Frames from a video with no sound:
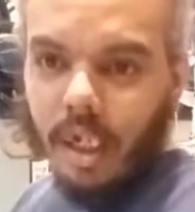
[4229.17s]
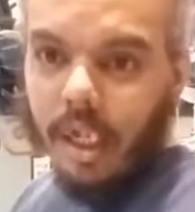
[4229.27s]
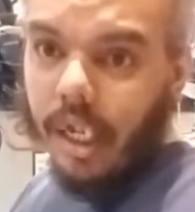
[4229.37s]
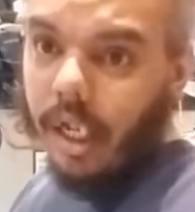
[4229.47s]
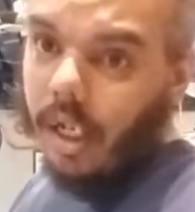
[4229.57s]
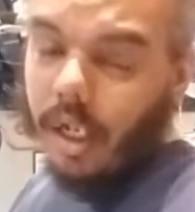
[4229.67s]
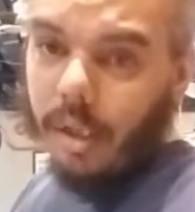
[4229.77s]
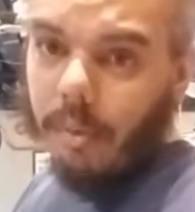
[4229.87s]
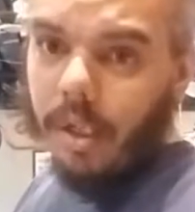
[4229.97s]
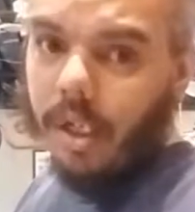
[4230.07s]

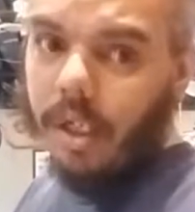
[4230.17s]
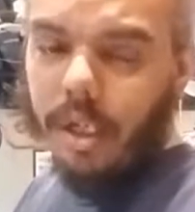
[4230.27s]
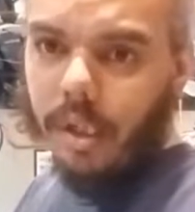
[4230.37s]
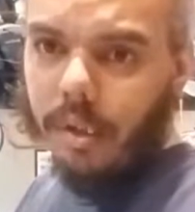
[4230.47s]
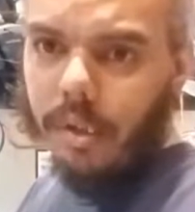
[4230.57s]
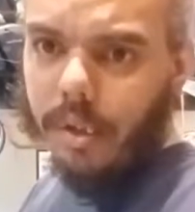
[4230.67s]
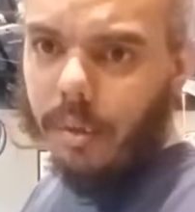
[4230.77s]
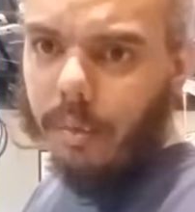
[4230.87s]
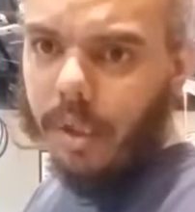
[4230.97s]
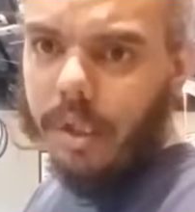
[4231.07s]
yeah, no,
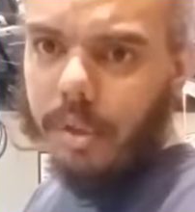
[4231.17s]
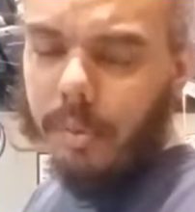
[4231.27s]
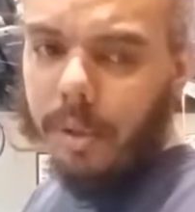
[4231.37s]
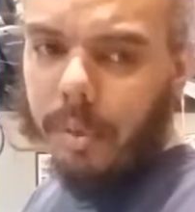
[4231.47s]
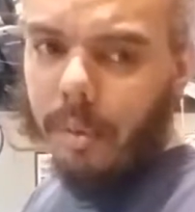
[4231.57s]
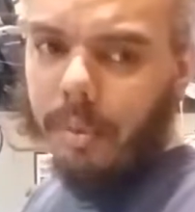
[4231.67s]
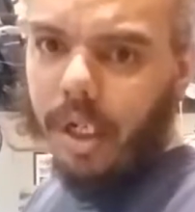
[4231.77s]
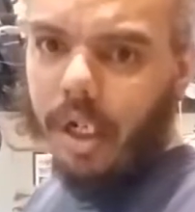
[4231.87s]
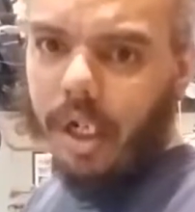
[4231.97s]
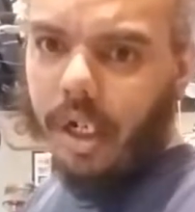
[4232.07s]
don't worry too much about
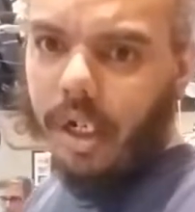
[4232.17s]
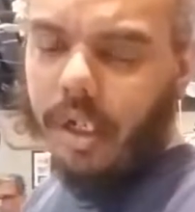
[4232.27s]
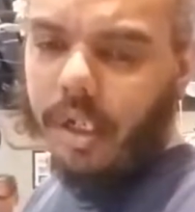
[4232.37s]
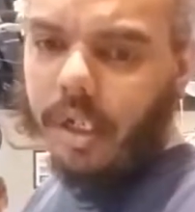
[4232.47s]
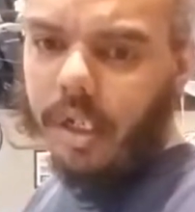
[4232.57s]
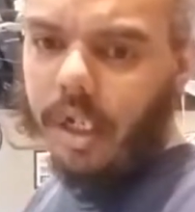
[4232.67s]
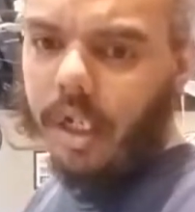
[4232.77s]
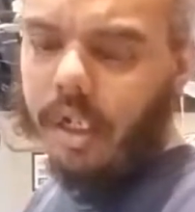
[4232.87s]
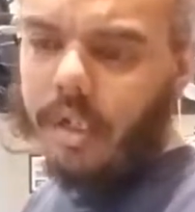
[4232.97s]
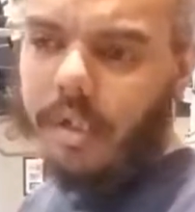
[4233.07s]
bringing it in.
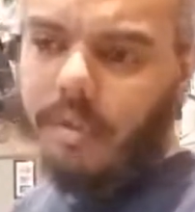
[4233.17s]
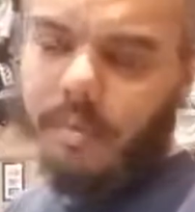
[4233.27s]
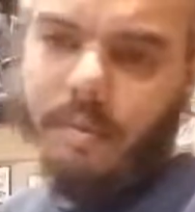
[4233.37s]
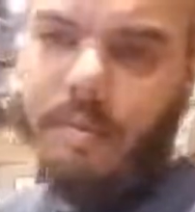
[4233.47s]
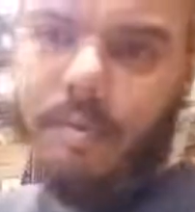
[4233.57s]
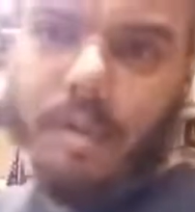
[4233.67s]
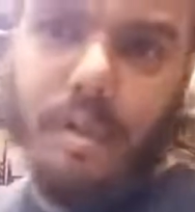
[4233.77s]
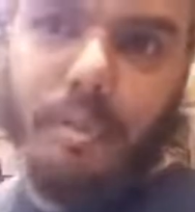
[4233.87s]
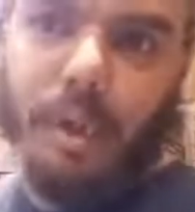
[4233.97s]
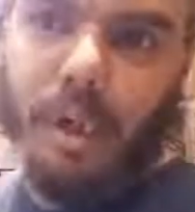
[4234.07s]
Yeah, it's
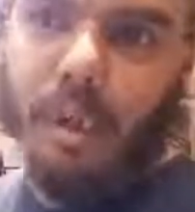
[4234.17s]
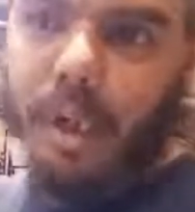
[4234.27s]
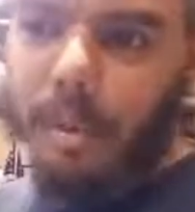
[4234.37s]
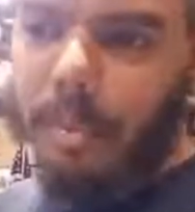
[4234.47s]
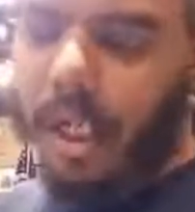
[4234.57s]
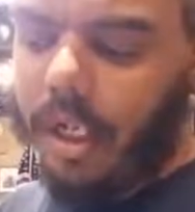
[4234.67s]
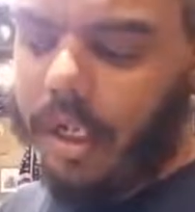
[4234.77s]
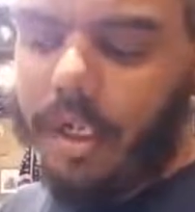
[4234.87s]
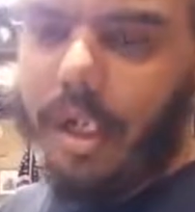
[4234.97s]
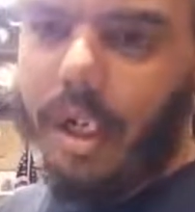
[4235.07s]
part of owning a bike is
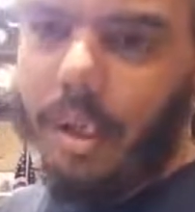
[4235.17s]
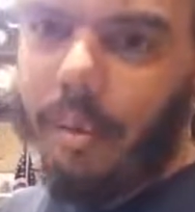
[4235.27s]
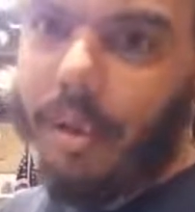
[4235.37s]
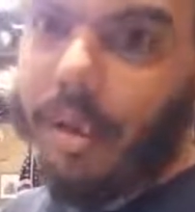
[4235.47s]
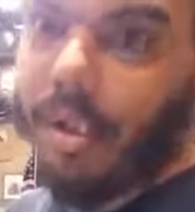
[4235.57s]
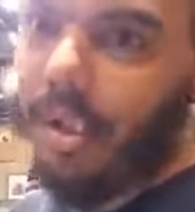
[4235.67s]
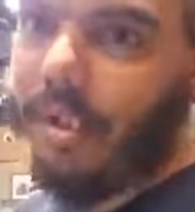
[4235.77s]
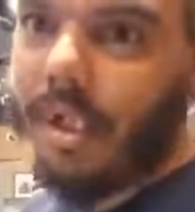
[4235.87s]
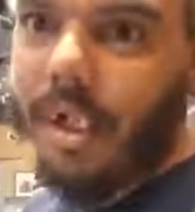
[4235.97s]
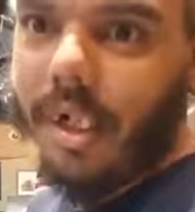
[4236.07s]
it's got to get worked on.
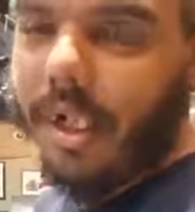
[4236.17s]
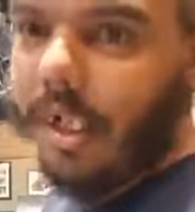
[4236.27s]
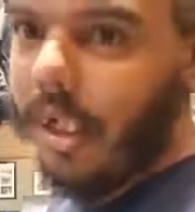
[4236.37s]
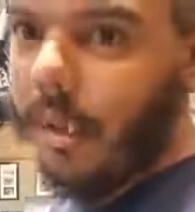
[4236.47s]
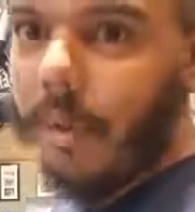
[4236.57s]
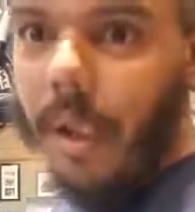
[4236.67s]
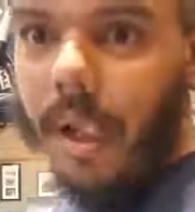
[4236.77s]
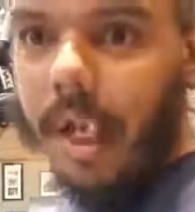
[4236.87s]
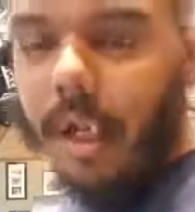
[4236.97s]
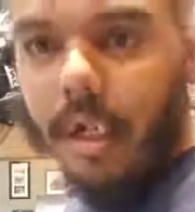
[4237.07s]
So
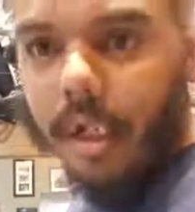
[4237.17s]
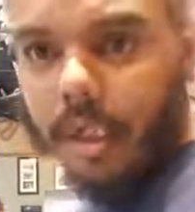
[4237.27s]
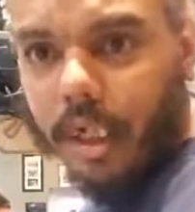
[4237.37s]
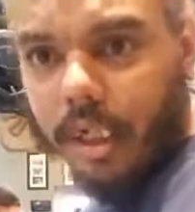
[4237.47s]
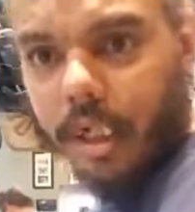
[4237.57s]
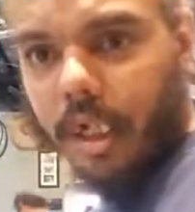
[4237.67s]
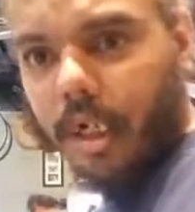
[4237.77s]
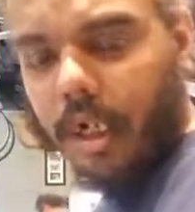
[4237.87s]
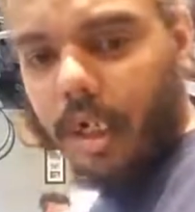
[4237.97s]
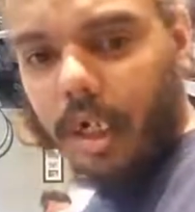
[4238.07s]
yeah, I'll talk to you
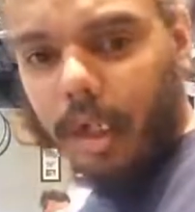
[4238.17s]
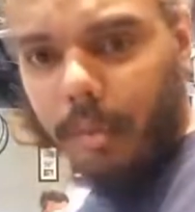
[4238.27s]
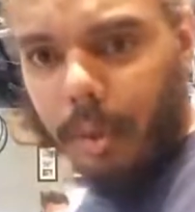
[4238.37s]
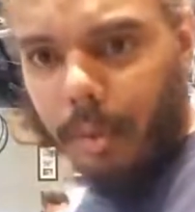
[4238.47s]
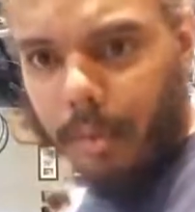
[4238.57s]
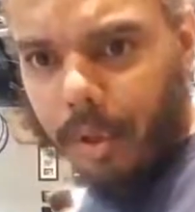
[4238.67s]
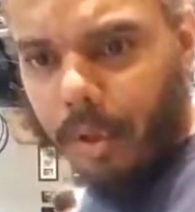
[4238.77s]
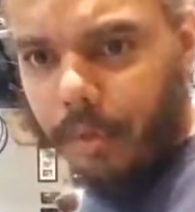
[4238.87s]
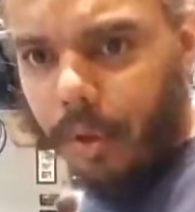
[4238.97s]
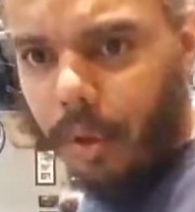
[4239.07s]
later. I might be
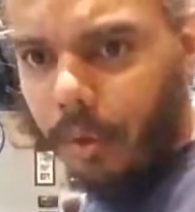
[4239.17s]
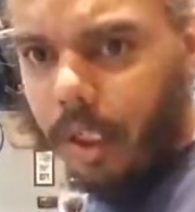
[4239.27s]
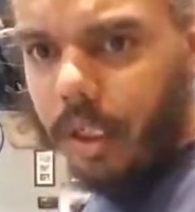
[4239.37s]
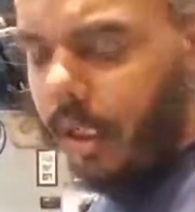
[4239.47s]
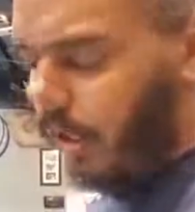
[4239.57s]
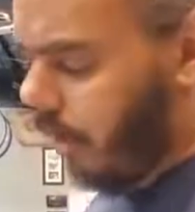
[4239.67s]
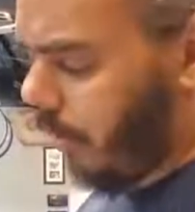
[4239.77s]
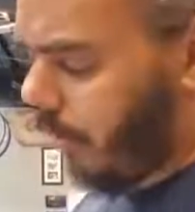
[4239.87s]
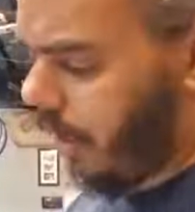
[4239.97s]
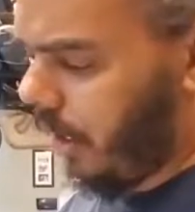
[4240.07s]
on for a little while. I don't know.
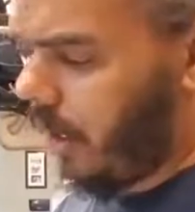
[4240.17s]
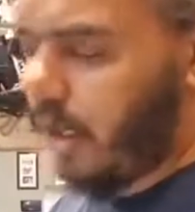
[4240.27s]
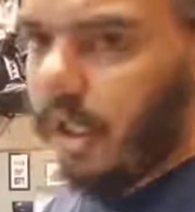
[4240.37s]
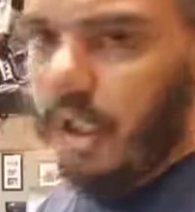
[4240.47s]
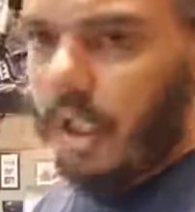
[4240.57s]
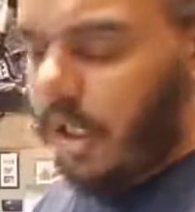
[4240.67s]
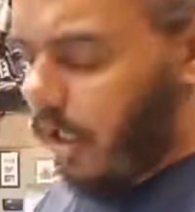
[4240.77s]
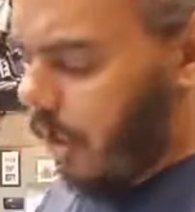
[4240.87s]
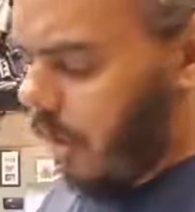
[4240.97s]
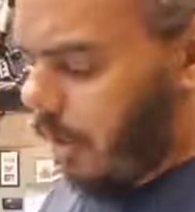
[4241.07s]
We'll see.
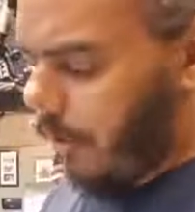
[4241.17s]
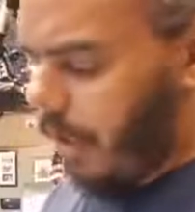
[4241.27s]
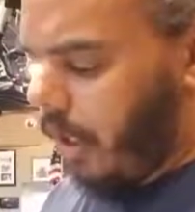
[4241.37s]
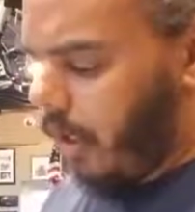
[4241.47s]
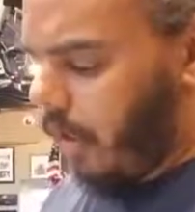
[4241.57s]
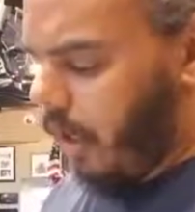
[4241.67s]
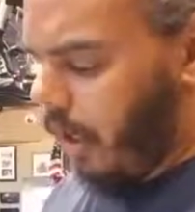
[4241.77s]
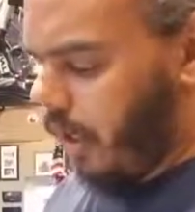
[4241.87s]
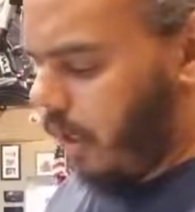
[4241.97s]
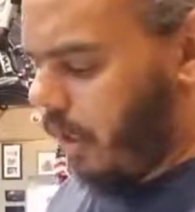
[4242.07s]
I'm getting hungry again.